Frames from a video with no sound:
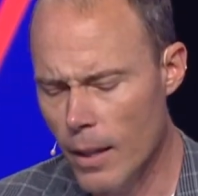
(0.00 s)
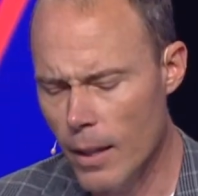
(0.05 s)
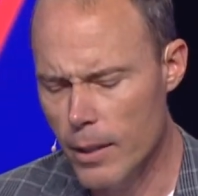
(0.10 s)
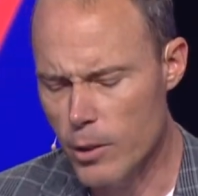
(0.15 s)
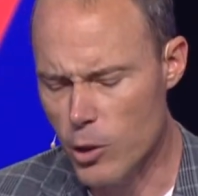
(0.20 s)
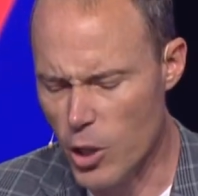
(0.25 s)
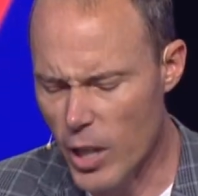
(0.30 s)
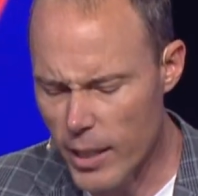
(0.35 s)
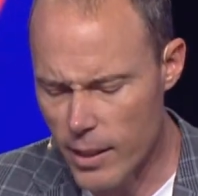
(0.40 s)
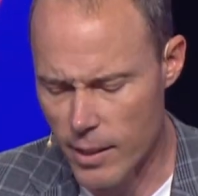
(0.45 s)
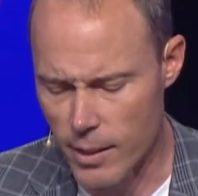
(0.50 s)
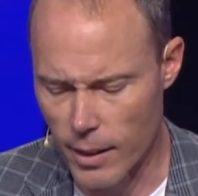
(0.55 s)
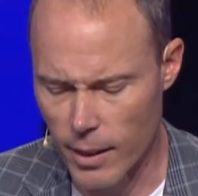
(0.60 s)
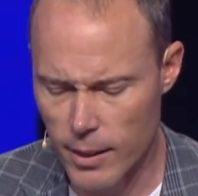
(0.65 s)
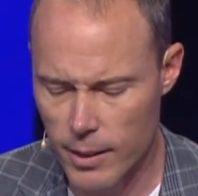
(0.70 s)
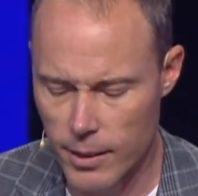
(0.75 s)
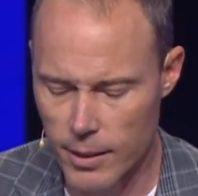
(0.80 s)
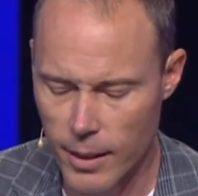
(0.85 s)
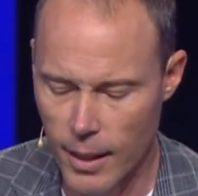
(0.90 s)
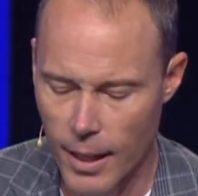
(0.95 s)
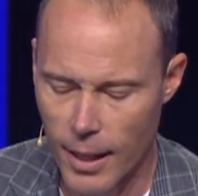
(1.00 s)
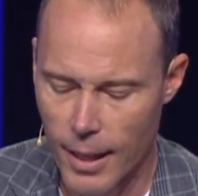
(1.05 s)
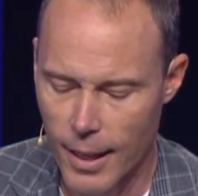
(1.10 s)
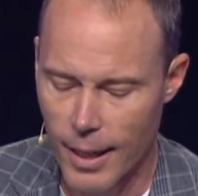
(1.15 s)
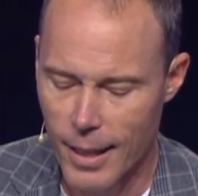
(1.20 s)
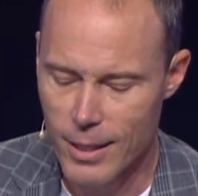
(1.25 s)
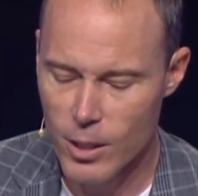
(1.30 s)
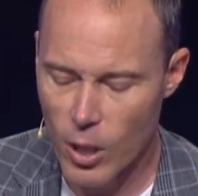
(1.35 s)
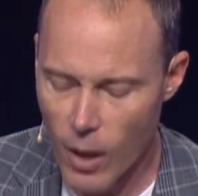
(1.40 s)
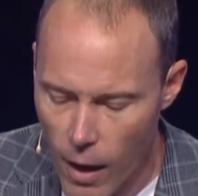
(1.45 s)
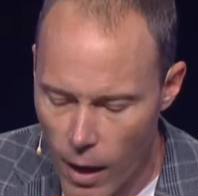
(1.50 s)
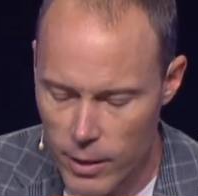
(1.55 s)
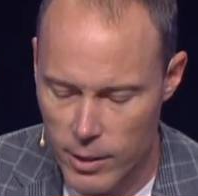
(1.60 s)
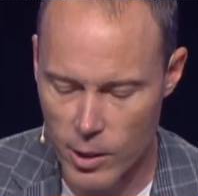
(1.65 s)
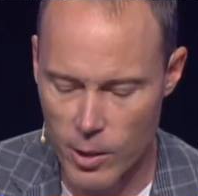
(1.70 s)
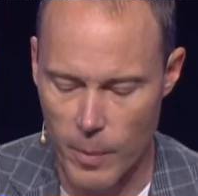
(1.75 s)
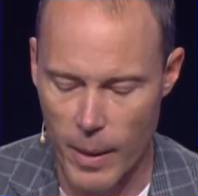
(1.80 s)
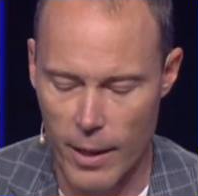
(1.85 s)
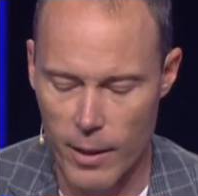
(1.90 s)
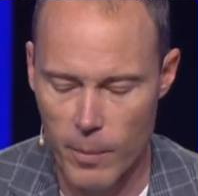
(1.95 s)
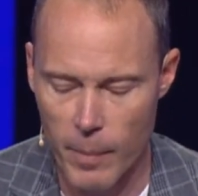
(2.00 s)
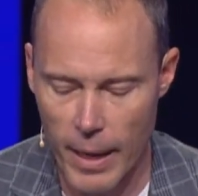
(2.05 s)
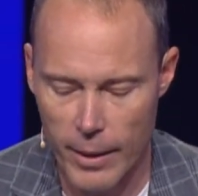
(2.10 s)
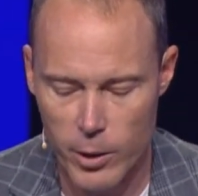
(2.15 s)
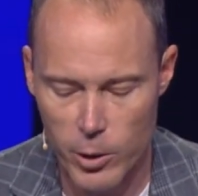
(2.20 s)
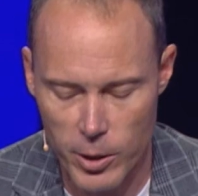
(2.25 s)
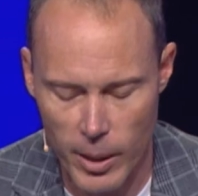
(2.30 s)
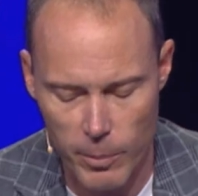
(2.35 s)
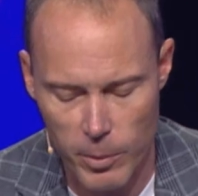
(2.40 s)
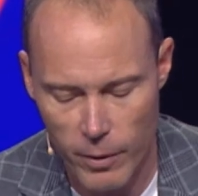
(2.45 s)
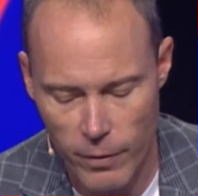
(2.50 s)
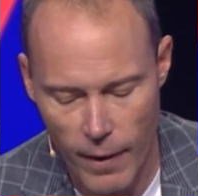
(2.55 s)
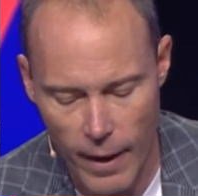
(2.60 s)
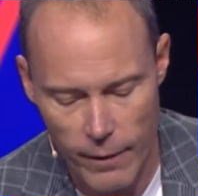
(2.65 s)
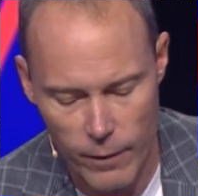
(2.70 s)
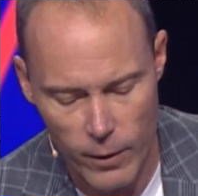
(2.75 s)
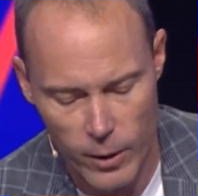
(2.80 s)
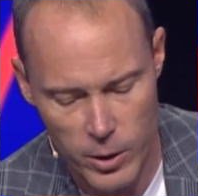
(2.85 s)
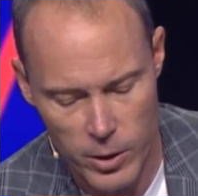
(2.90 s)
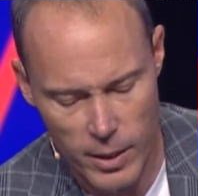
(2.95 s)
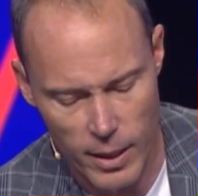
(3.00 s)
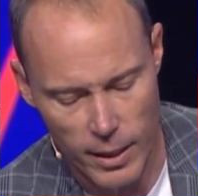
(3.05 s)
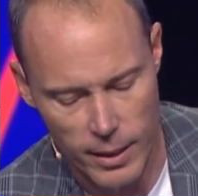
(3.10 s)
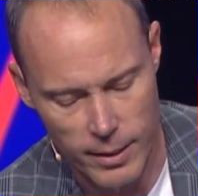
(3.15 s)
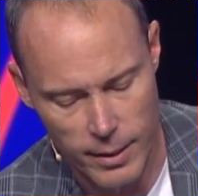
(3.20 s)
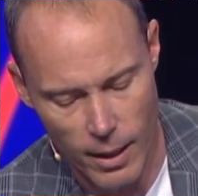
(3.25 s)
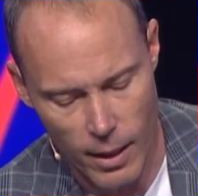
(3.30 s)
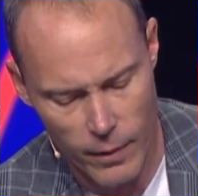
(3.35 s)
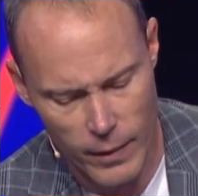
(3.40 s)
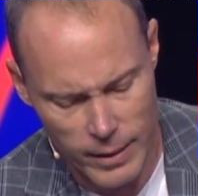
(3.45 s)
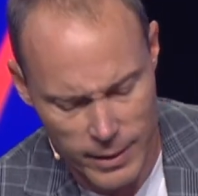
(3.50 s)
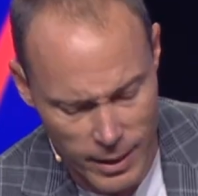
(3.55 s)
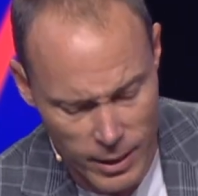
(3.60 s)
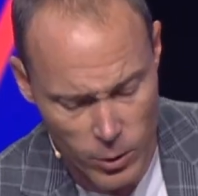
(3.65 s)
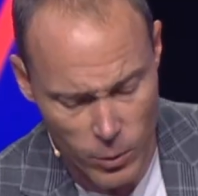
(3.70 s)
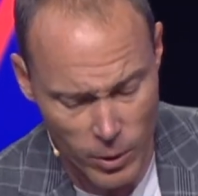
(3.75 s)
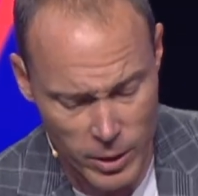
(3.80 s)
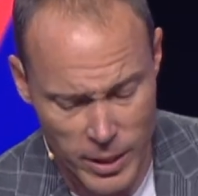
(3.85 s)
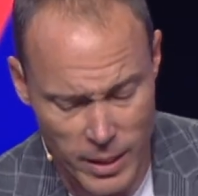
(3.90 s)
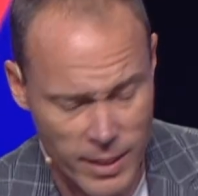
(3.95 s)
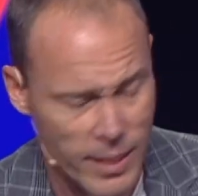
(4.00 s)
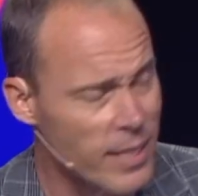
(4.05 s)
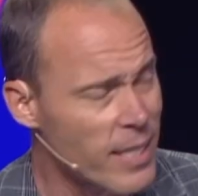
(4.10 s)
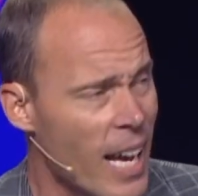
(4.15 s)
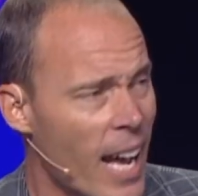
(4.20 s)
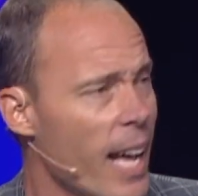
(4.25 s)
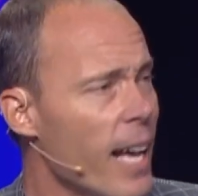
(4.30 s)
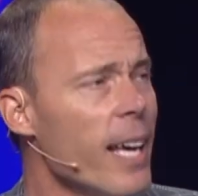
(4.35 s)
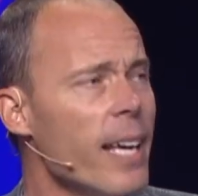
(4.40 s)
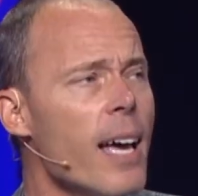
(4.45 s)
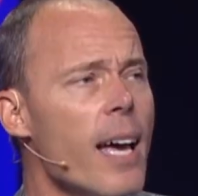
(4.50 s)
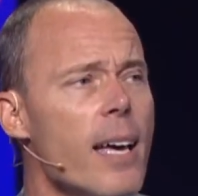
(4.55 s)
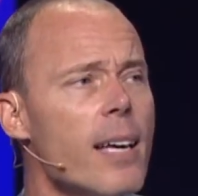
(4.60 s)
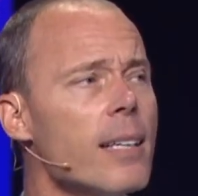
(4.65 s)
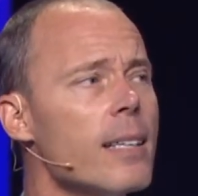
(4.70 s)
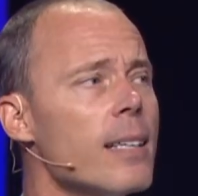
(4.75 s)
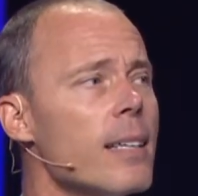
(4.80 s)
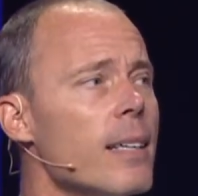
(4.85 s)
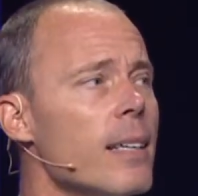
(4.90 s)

Jesus talks about in Matthew chapter 5, verse 6, the Olivet Discourse, he says, hey,